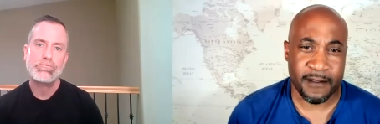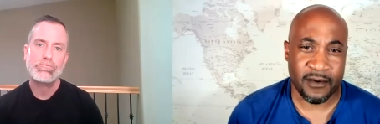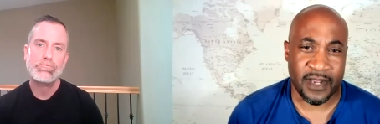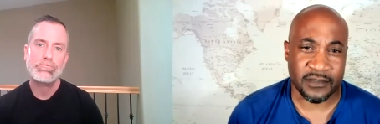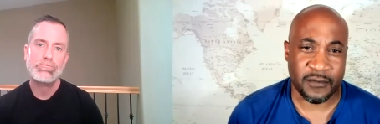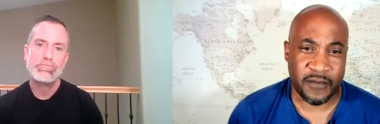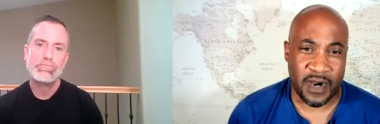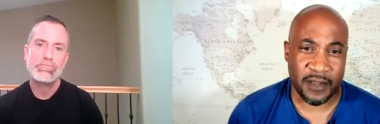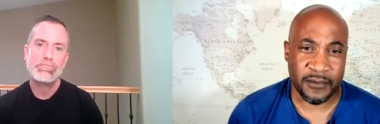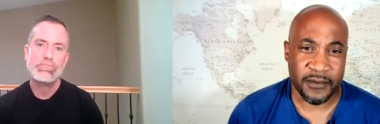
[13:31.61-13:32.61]
Speaker 1: you know, as a
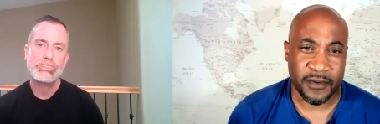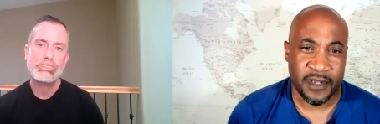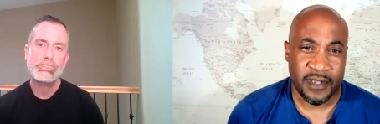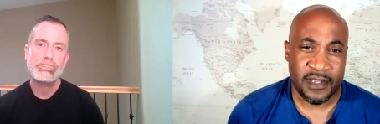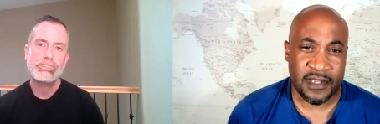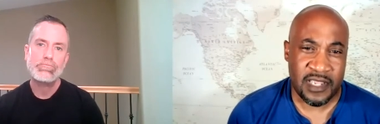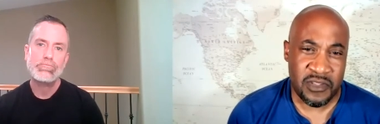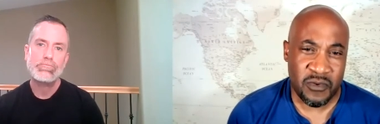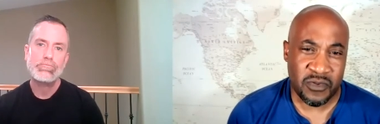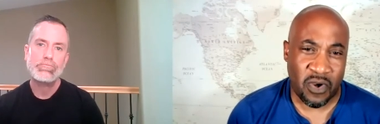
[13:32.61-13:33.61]
father. Can
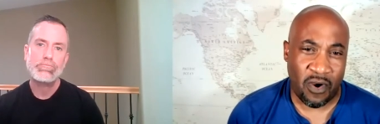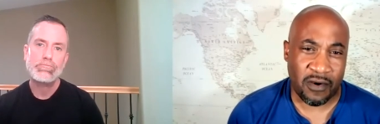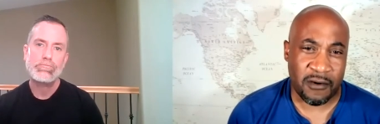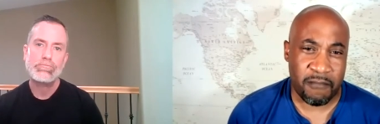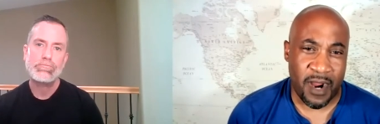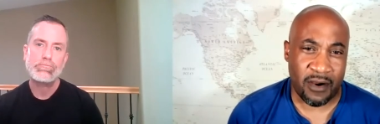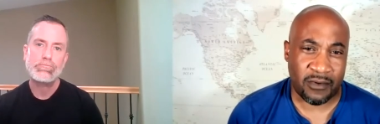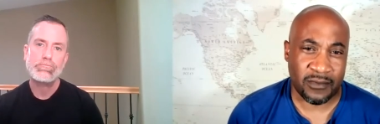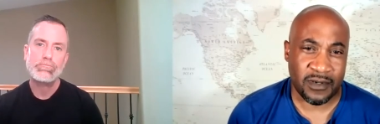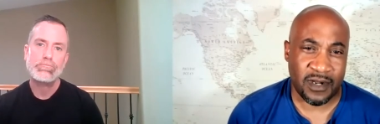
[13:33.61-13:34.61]
you talk
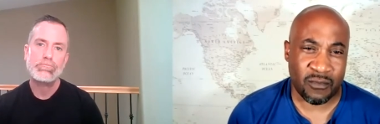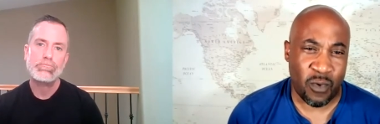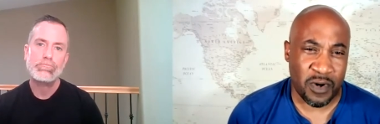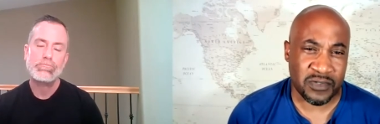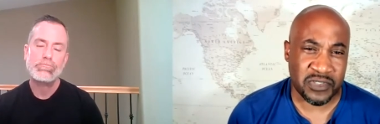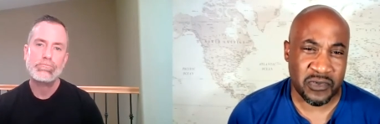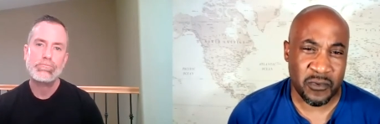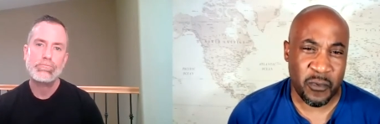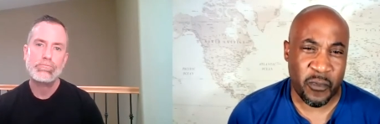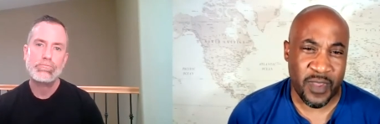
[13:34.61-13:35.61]
about one or
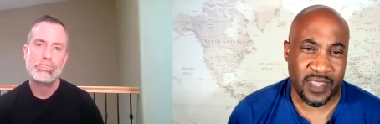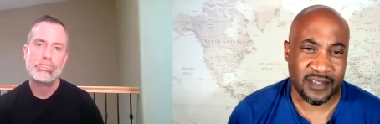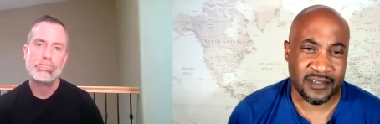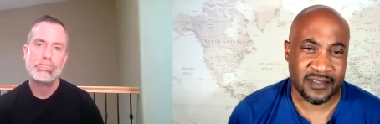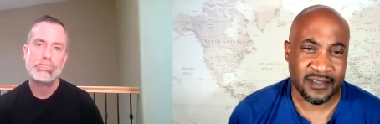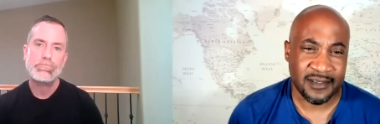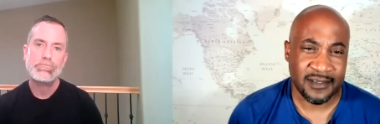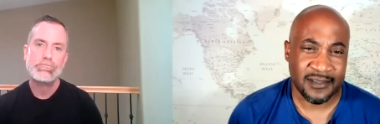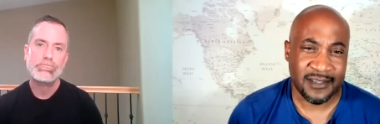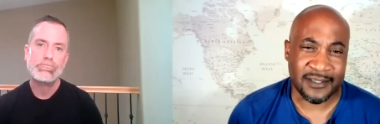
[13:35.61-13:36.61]
two things
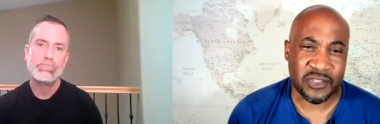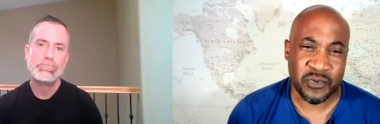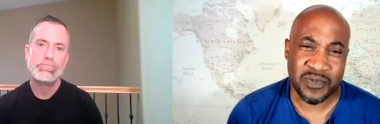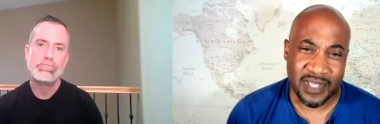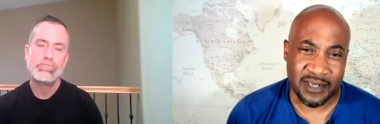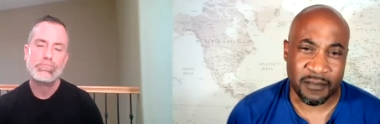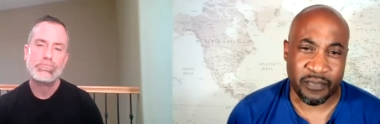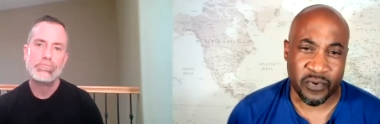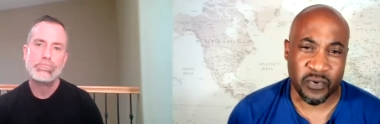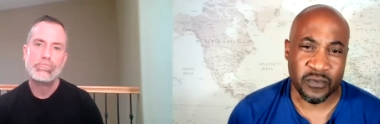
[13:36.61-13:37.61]
that you did
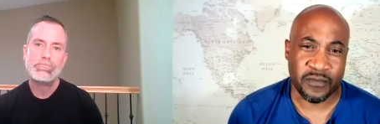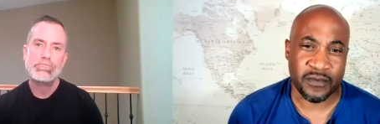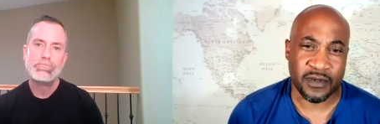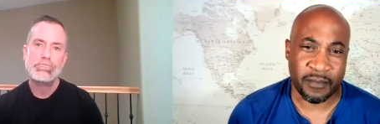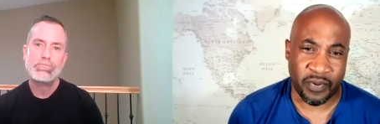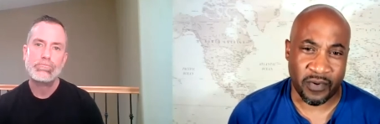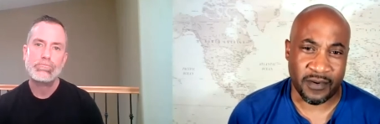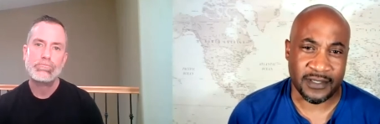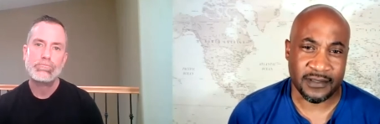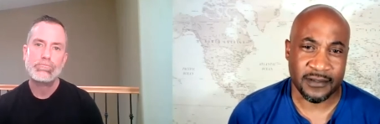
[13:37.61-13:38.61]
improve
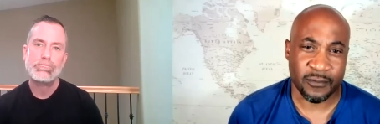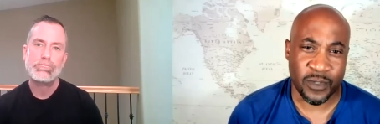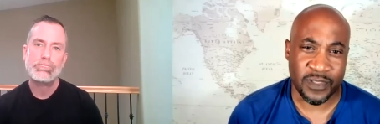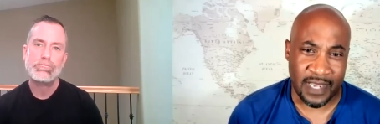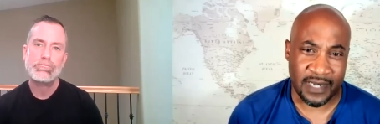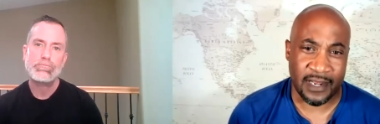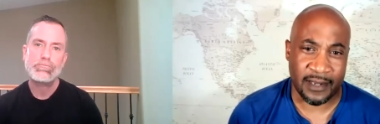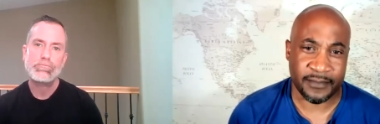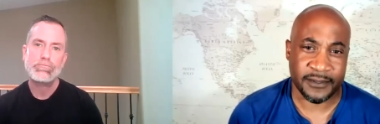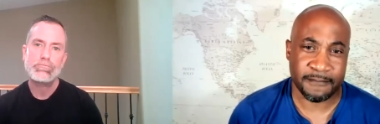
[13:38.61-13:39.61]
upon when that
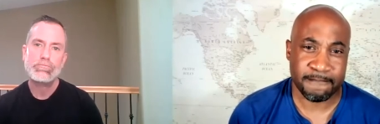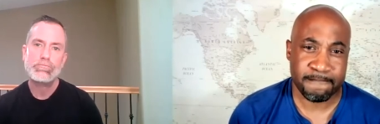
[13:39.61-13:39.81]
happened?